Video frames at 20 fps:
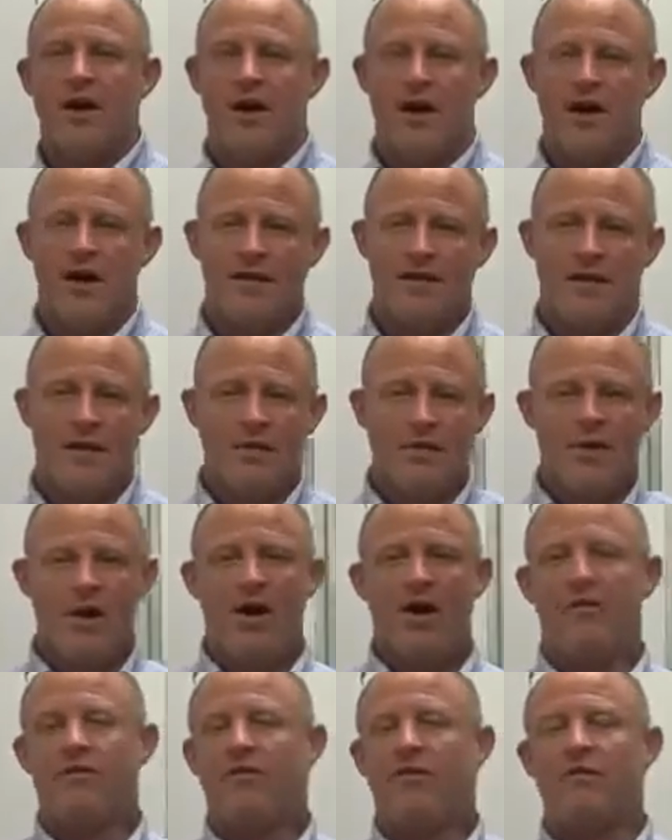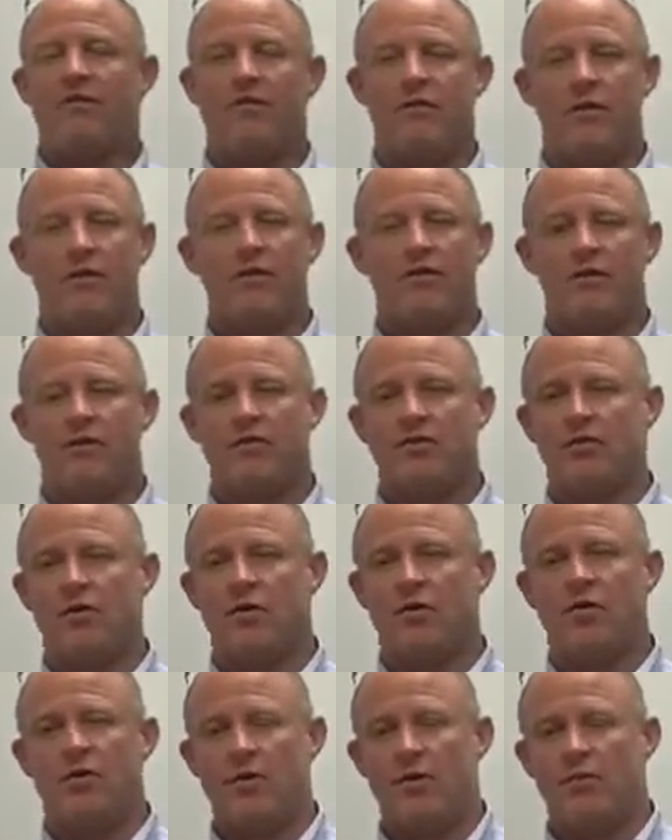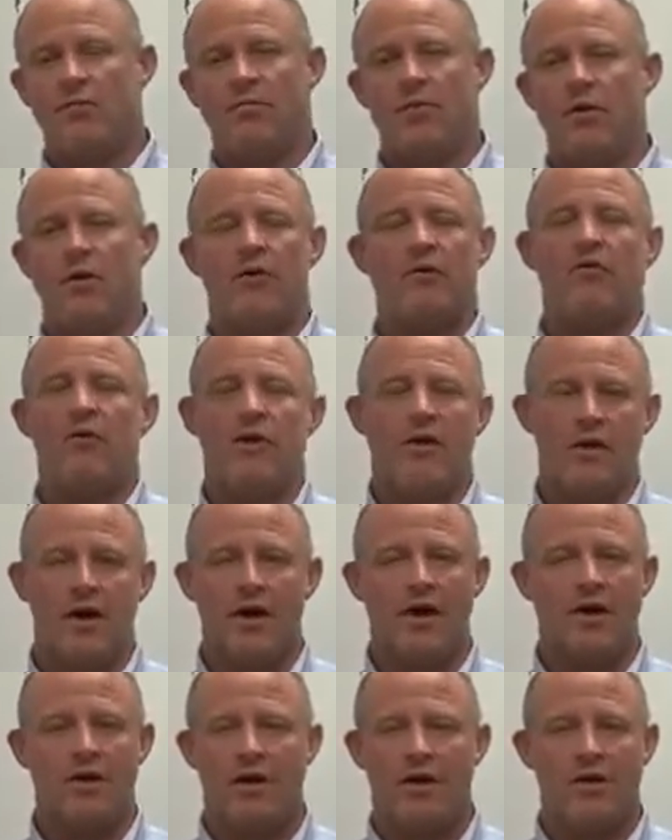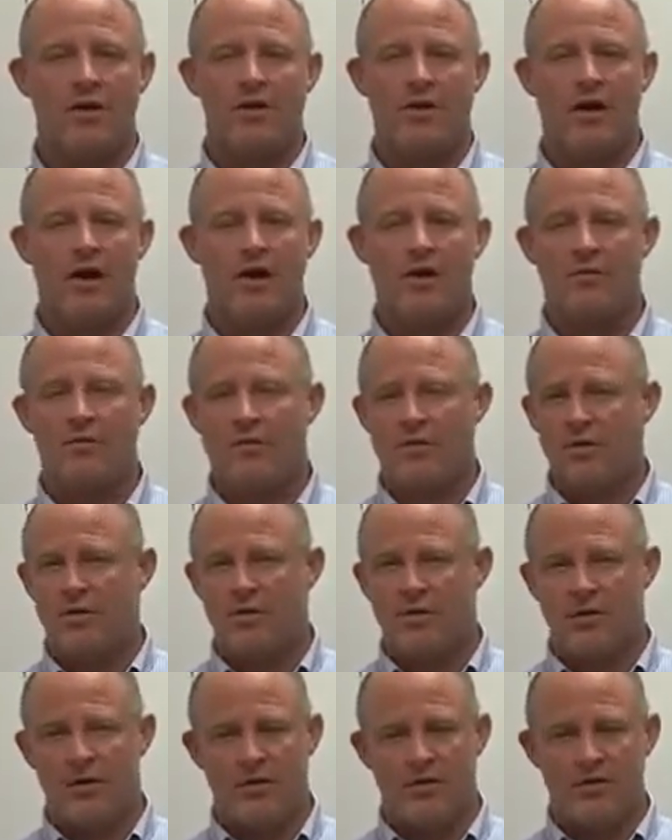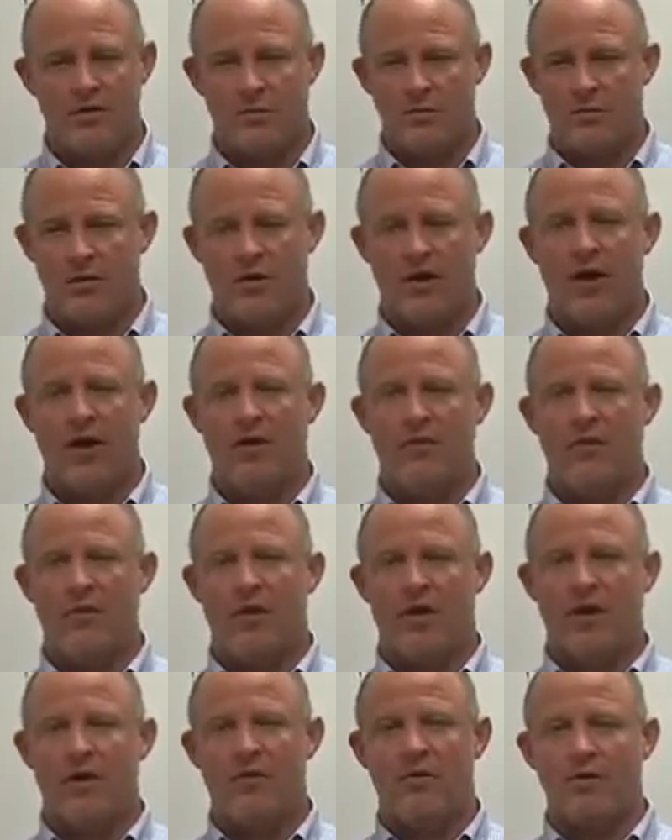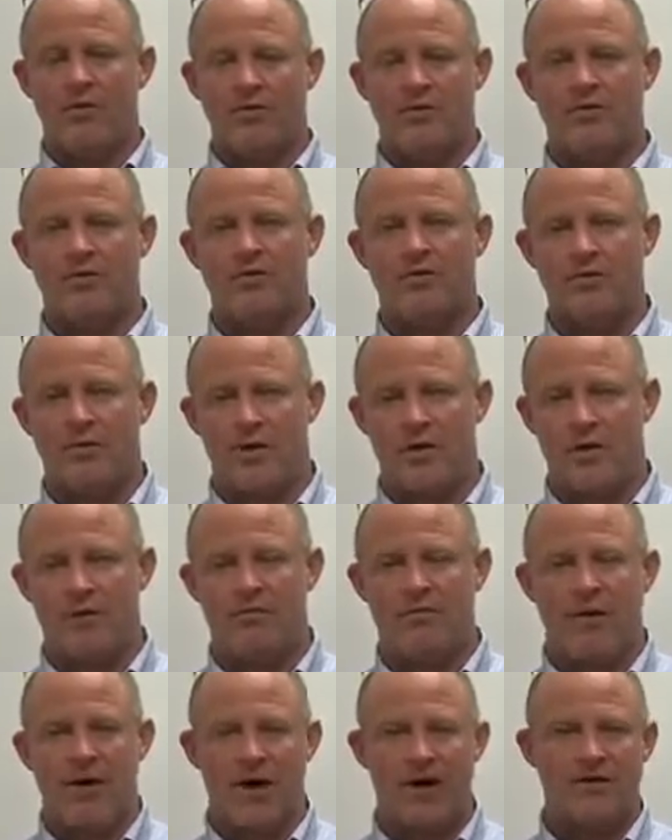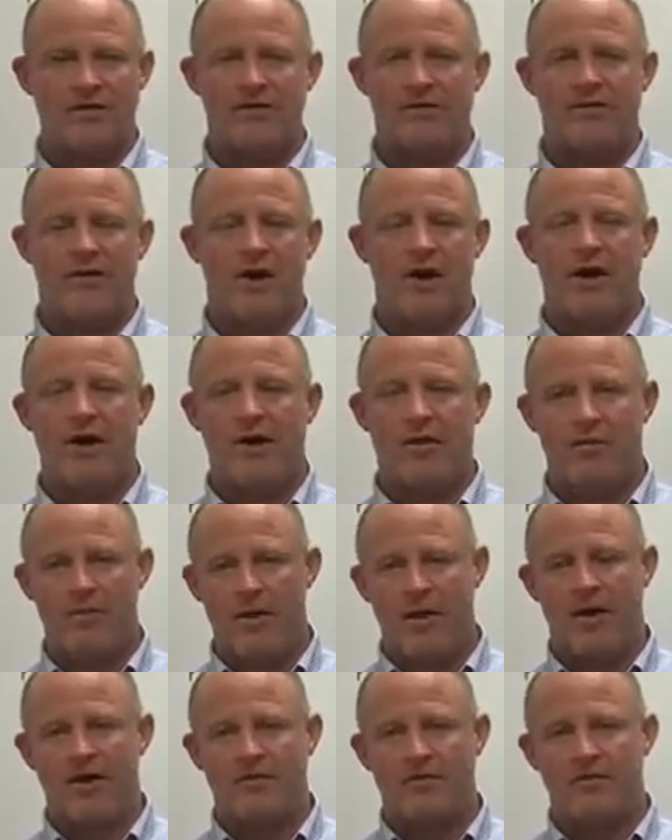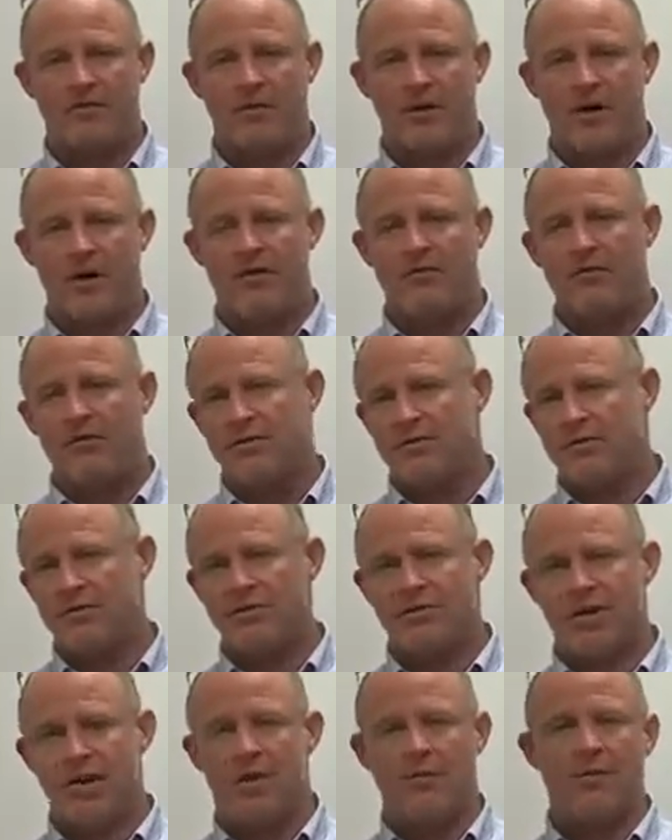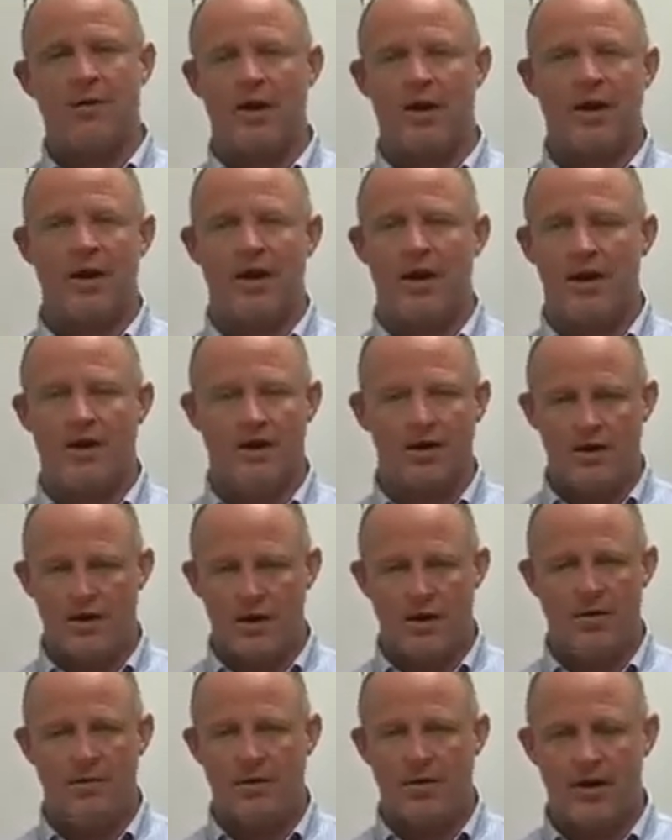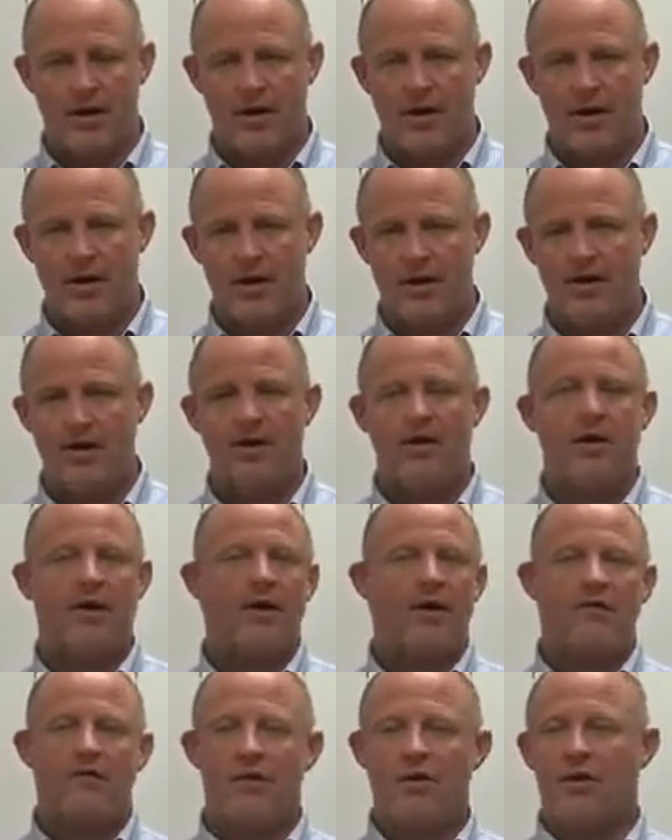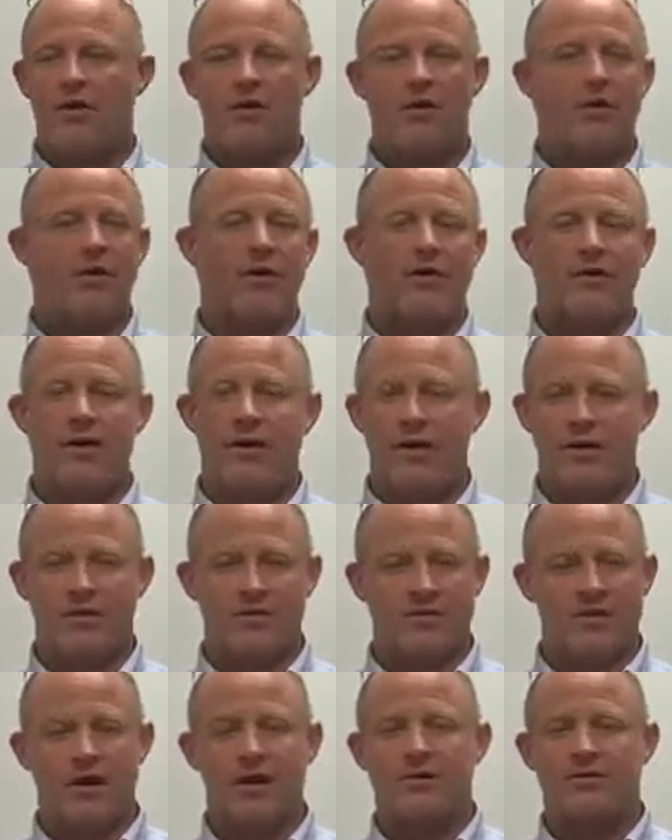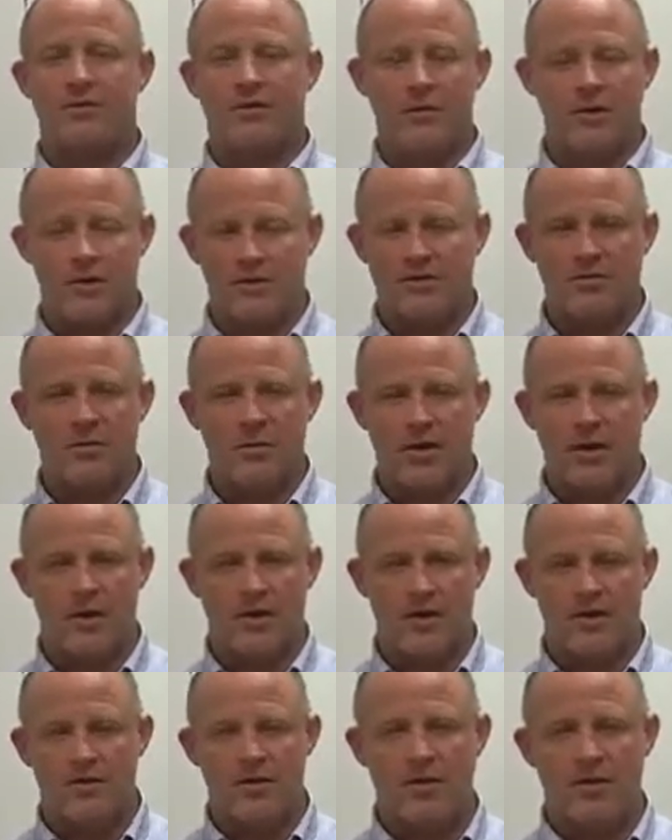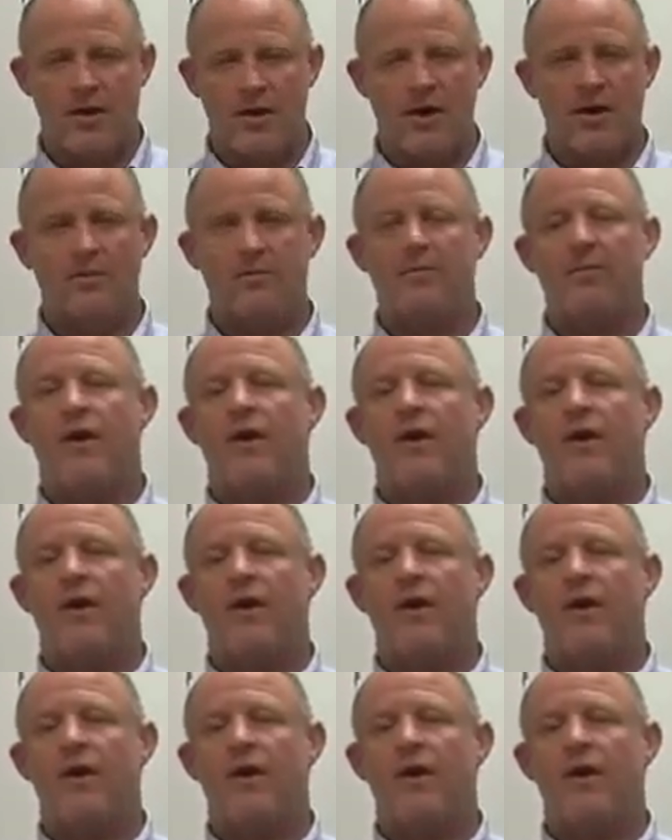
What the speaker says: And they will have the feel that you're holding perfect eye contact, but doing it in the polite way, which is staring passive eye into passive eye versus dominant eye into dominant eye. If you don't know what that is, ask me and I'll explain another time.